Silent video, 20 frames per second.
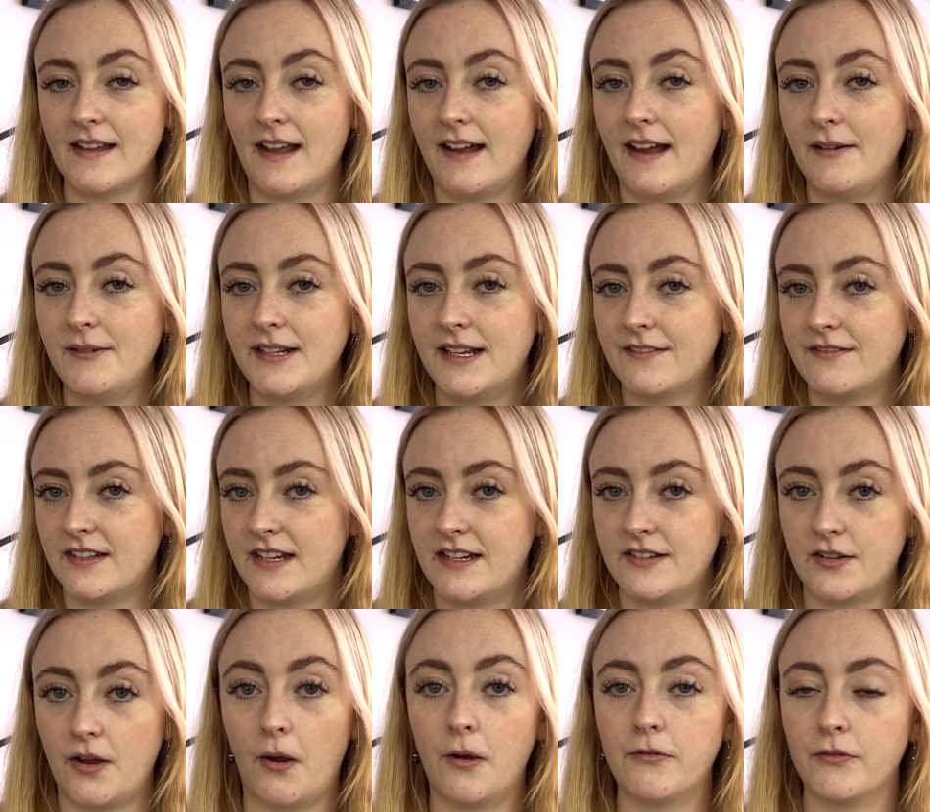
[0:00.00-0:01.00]
I would give
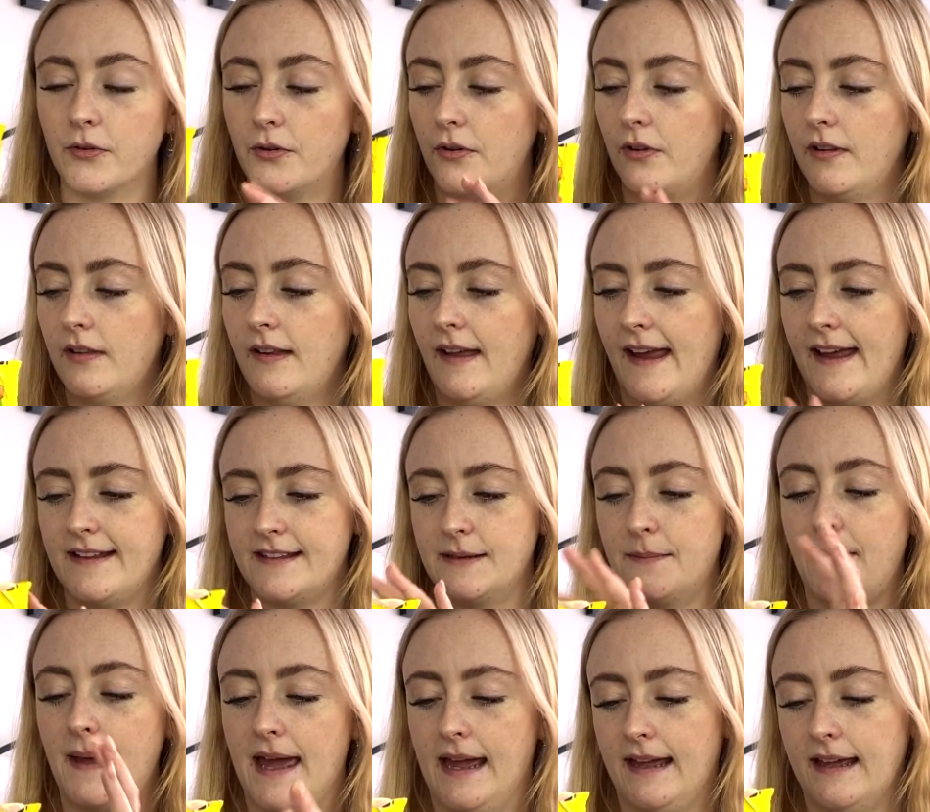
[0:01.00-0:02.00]
these overall as a
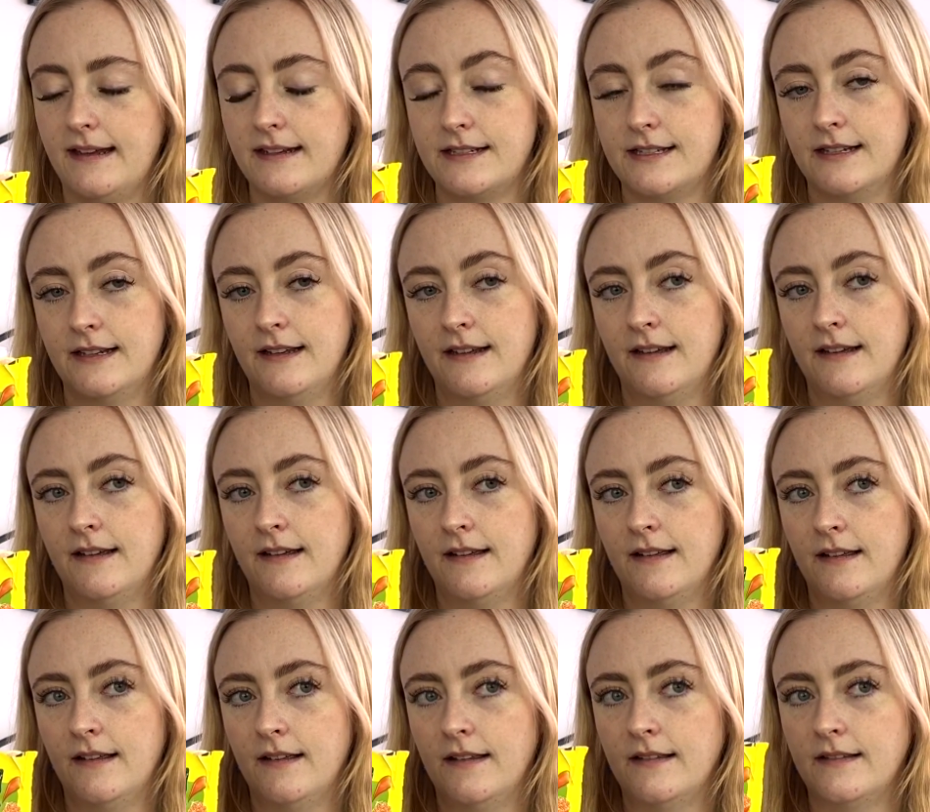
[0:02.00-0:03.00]
packet
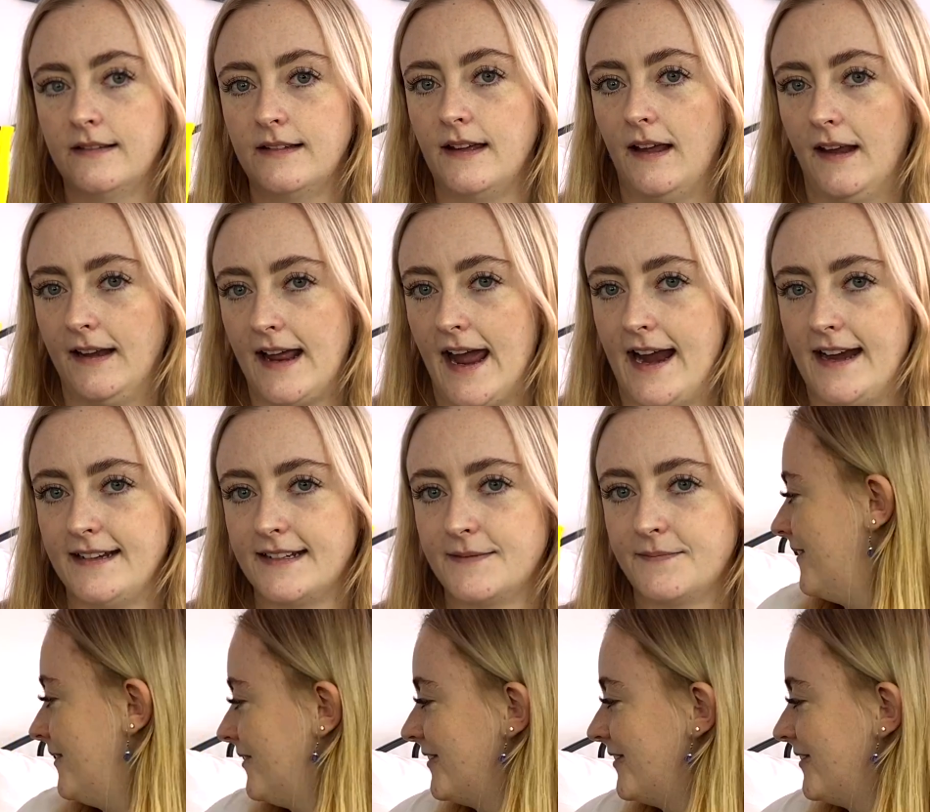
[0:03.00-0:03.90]
an eight.